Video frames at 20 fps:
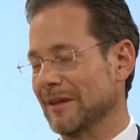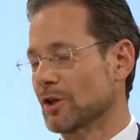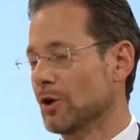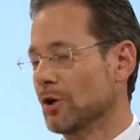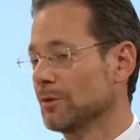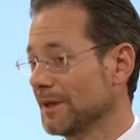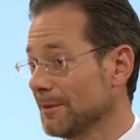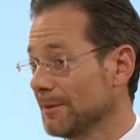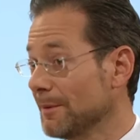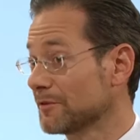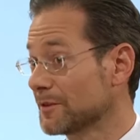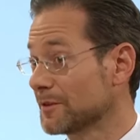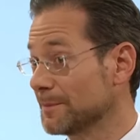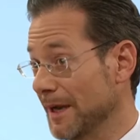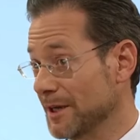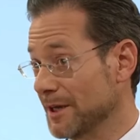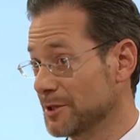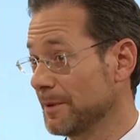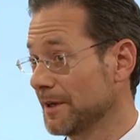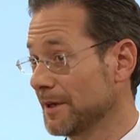
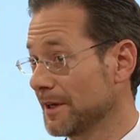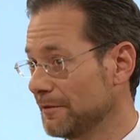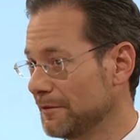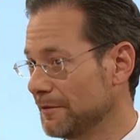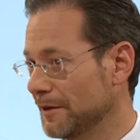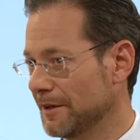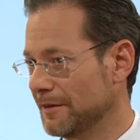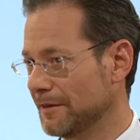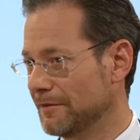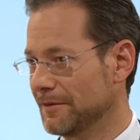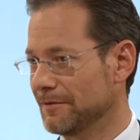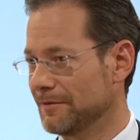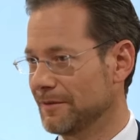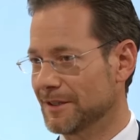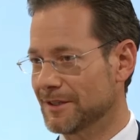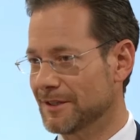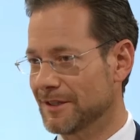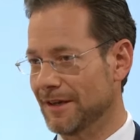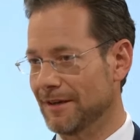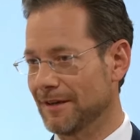limitless, endless, it's
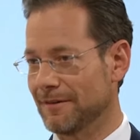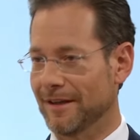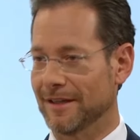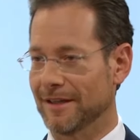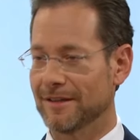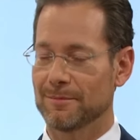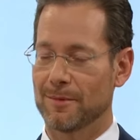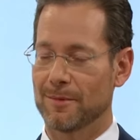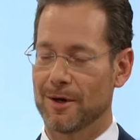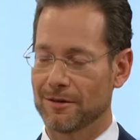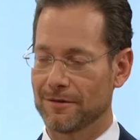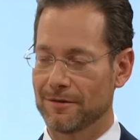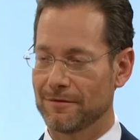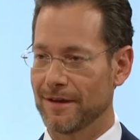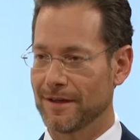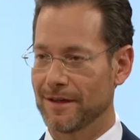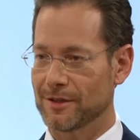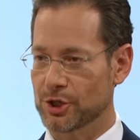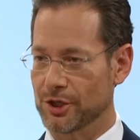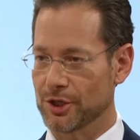abundant. So I think
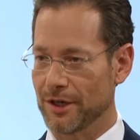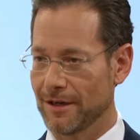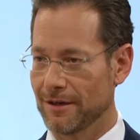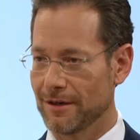we need to